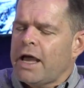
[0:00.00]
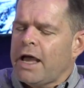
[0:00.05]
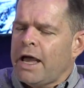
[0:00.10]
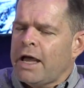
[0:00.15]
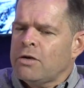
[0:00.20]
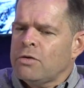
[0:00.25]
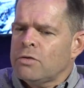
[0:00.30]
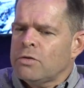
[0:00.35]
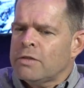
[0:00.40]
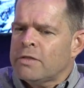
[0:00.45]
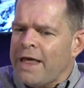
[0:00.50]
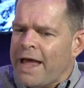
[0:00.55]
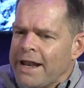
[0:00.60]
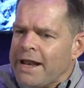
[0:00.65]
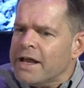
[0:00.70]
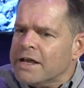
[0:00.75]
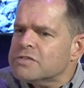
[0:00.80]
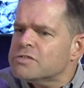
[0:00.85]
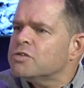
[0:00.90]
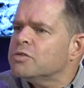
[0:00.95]
And that
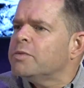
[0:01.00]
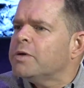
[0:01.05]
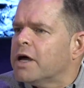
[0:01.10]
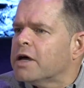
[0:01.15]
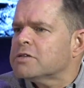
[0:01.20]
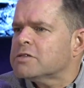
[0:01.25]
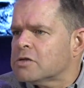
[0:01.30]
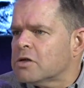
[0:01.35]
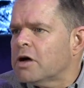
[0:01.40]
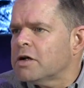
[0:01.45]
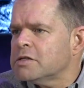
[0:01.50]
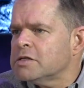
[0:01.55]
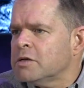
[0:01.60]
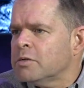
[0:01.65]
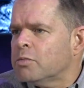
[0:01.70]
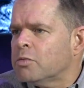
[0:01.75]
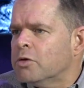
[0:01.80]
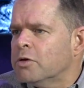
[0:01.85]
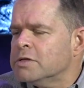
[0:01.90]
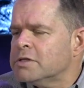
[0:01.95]
has to be our starting
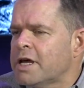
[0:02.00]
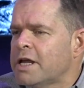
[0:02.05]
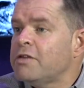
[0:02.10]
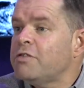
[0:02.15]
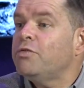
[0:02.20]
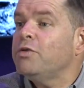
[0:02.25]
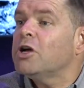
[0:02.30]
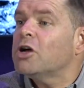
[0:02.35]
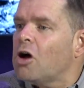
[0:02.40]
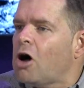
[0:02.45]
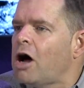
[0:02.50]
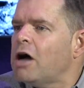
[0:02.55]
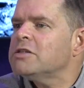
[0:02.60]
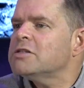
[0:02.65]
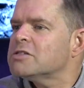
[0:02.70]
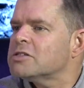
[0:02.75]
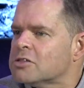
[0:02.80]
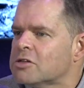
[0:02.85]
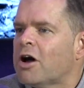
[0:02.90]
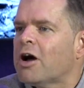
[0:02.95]
point. And if we can't
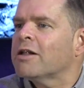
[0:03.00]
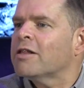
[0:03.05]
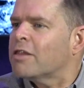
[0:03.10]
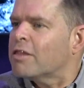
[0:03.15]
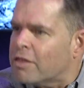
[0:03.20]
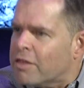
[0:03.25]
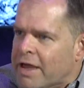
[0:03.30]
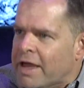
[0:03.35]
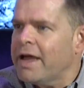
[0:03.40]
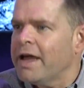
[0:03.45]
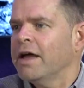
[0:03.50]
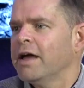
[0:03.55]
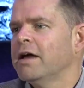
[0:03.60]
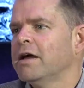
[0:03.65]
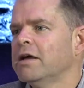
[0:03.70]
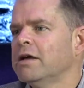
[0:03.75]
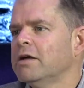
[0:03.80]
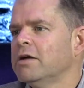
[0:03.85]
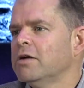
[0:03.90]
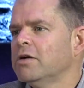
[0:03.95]
start there,
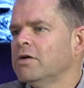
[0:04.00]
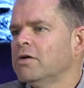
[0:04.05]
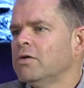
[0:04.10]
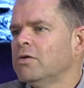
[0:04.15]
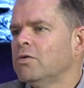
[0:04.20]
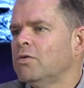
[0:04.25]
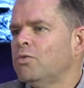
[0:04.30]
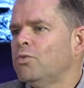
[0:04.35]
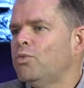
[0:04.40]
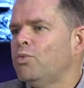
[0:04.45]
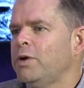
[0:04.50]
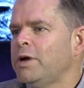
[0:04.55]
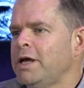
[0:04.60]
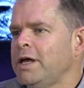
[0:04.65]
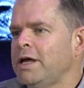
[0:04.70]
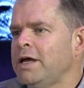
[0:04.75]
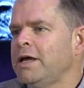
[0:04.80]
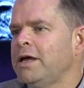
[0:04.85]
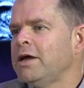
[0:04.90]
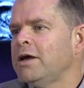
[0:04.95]

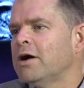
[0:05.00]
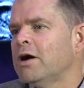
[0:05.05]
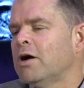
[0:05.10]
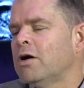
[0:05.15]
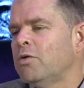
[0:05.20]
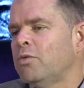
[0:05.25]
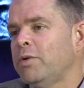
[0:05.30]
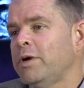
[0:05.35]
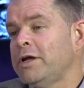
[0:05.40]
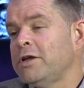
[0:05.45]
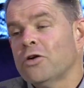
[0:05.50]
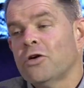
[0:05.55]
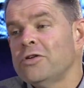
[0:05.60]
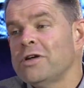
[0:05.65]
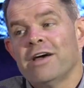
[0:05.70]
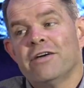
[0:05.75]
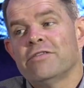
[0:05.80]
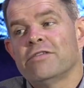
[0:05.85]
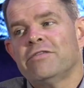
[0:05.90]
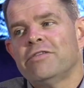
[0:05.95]
we don't
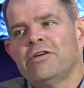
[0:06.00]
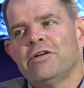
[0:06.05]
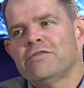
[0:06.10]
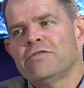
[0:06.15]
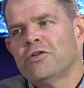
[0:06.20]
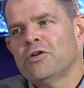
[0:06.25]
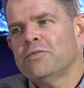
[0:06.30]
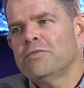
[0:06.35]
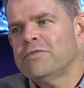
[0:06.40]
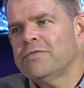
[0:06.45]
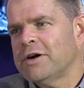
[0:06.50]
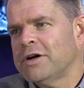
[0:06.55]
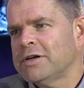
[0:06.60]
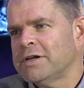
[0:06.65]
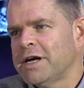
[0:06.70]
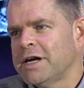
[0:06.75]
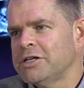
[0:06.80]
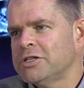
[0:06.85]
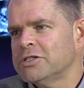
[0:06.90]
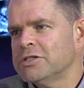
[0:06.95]
have a very firm
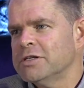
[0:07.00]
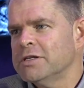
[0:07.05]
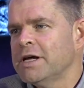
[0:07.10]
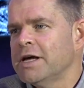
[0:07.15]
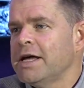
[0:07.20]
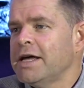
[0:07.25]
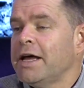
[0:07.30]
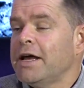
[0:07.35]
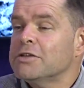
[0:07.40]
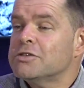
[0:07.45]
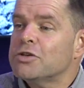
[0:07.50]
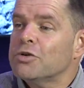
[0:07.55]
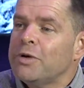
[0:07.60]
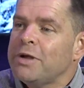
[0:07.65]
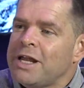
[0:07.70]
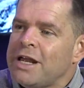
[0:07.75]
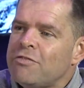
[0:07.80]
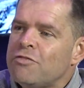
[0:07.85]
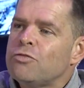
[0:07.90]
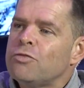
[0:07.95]
foundation. And so
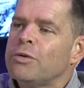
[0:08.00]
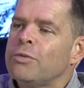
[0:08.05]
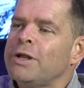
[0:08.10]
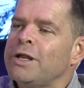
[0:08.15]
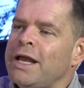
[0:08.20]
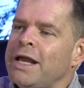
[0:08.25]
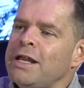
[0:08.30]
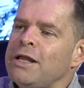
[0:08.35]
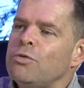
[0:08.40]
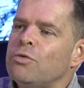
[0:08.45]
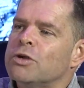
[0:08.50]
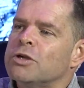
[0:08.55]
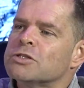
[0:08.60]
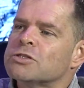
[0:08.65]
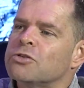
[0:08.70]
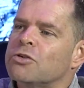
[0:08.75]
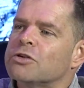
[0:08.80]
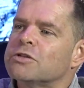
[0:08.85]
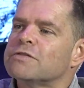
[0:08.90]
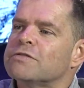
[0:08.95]
when anyone is
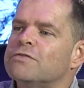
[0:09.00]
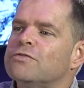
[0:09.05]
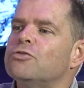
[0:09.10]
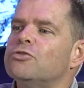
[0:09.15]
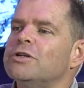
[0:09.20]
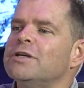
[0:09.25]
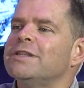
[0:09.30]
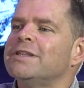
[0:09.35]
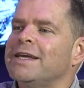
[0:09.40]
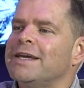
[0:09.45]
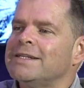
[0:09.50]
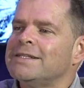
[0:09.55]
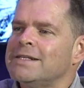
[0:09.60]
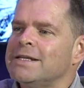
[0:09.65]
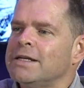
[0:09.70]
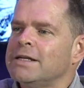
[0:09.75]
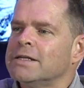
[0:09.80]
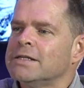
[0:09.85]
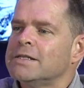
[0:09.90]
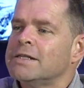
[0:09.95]
not afforded their
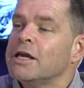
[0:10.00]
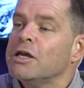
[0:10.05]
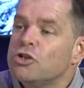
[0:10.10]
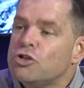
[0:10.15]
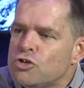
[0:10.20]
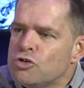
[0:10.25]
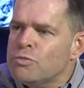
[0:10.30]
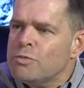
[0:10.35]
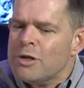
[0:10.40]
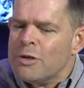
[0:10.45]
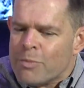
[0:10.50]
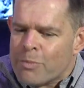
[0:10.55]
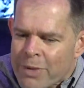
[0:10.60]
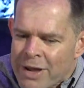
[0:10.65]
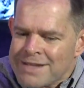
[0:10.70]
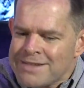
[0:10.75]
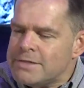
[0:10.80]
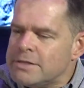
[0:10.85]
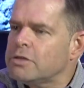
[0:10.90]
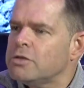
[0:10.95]
dignity, their
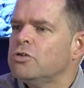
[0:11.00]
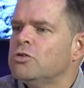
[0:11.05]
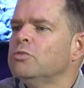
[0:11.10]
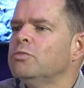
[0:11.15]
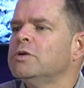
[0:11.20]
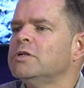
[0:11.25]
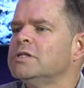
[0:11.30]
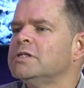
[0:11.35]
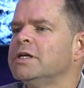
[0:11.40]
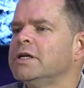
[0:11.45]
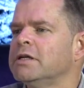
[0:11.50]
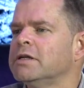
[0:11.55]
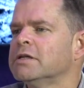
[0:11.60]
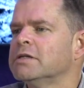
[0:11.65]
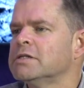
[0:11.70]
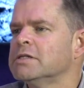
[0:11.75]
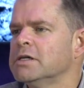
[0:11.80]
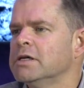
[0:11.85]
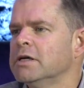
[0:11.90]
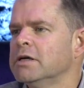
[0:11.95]
basic human
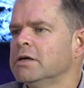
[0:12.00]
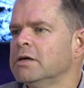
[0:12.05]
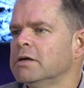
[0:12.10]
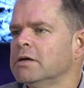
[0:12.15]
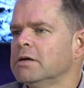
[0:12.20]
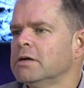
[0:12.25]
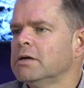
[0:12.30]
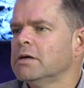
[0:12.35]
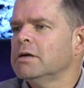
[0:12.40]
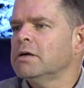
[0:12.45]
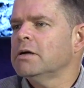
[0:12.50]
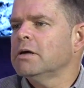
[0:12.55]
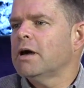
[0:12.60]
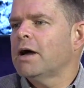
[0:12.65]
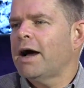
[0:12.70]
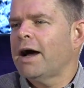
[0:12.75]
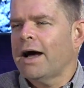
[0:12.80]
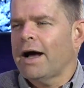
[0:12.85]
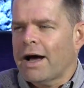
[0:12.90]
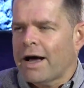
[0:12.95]
dignity,
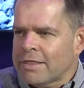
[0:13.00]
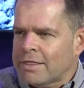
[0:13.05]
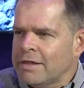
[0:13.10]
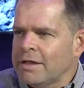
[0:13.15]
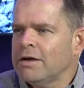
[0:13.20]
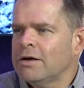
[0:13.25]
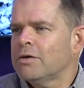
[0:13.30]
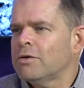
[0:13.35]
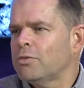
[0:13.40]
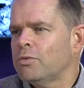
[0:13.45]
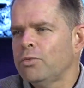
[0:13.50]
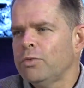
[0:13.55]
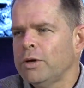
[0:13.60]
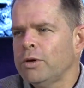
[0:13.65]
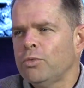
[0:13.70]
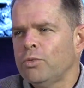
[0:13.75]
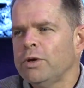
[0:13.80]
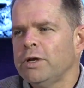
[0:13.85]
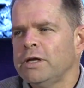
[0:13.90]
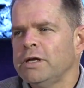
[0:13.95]
I think
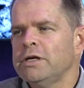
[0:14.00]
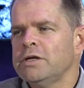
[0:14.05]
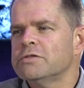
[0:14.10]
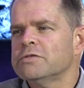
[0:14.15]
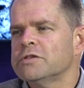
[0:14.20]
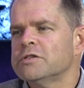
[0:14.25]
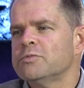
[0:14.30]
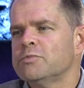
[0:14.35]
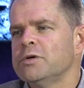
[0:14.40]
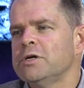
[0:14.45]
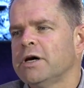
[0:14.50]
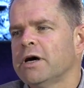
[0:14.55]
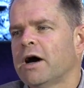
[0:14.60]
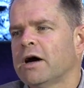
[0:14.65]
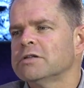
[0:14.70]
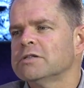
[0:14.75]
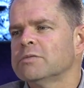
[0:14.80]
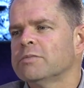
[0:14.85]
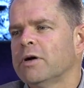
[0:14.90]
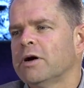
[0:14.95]
we need to speak
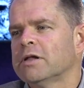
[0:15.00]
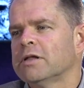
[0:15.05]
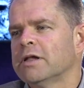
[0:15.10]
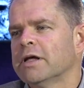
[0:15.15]
out about